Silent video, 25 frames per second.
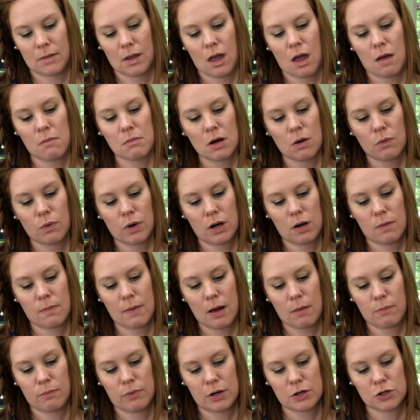I'm not worried
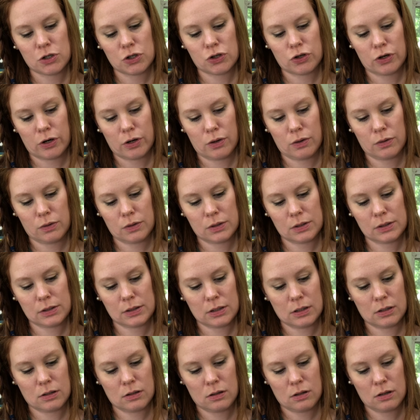about brush
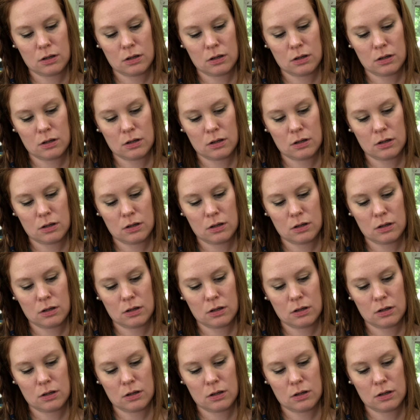strokes.